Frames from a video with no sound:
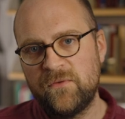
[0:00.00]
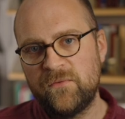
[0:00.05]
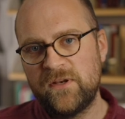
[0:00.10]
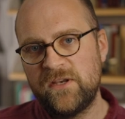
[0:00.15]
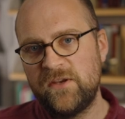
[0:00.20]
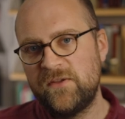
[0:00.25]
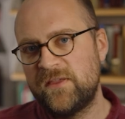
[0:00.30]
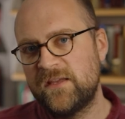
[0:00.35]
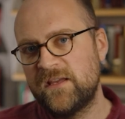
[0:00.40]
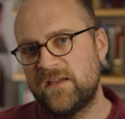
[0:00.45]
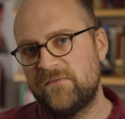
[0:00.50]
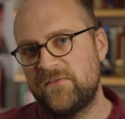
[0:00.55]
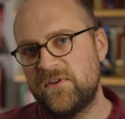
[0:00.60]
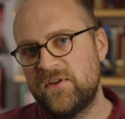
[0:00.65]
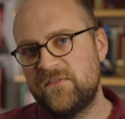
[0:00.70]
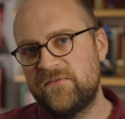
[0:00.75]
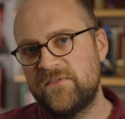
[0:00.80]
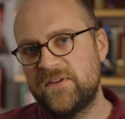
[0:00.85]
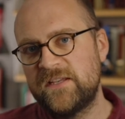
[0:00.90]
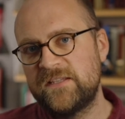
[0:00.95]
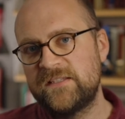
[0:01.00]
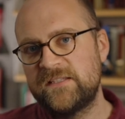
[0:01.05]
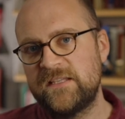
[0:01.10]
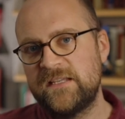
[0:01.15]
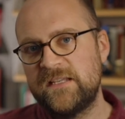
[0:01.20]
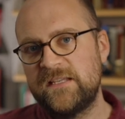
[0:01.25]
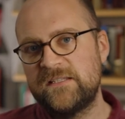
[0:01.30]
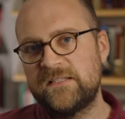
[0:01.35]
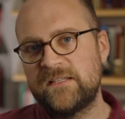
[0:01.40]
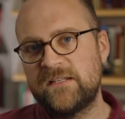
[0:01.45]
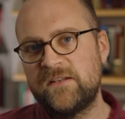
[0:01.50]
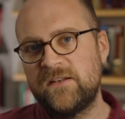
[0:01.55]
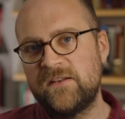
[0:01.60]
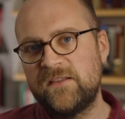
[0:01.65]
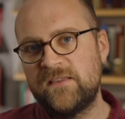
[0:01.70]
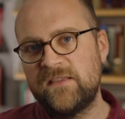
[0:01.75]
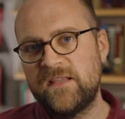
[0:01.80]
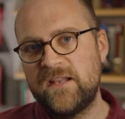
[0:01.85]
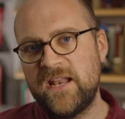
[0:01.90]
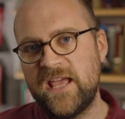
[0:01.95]
When you think of universities
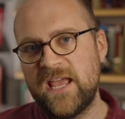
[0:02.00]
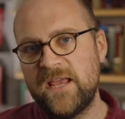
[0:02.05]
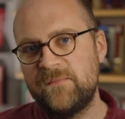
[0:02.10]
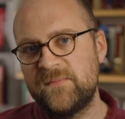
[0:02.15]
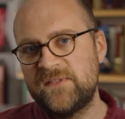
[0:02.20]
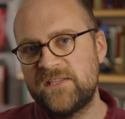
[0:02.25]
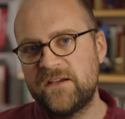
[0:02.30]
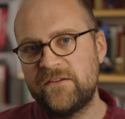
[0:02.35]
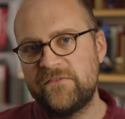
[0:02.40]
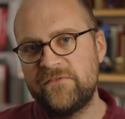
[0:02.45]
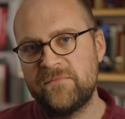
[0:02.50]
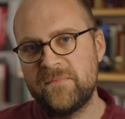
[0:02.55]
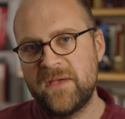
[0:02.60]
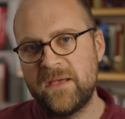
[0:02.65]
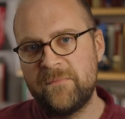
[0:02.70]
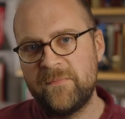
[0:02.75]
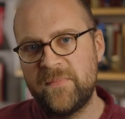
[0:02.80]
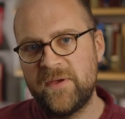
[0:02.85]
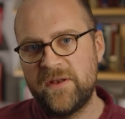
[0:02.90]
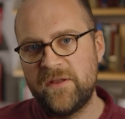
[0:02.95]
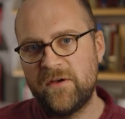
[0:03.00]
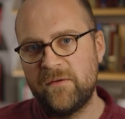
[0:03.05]
and the names that are remembered